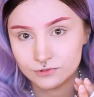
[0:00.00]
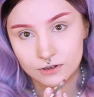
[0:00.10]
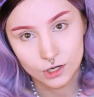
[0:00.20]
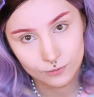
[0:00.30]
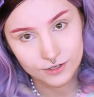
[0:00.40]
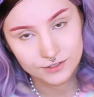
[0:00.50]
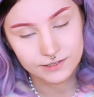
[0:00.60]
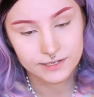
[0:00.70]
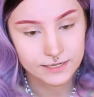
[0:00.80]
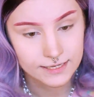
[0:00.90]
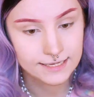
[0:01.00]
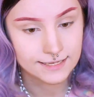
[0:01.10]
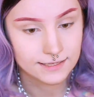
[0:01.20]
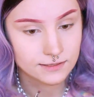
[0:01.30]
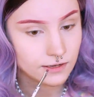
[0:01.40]
obviously,
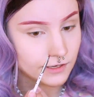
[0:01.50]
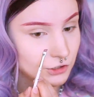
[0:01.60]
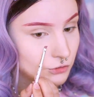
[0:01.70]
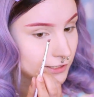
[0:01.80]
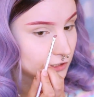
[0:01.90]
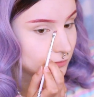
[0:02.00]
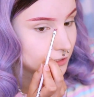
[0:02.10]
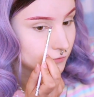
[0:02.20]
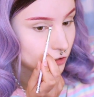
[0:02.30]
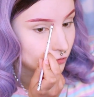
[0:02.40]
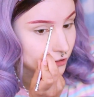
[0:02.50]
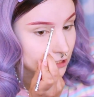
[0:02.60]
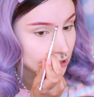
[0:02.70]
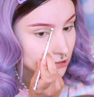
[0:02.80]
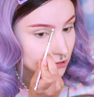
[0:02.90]
and I know a little bit of
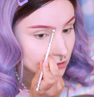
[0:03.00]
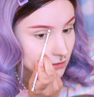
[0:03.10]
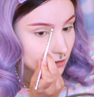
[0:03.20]
Korean.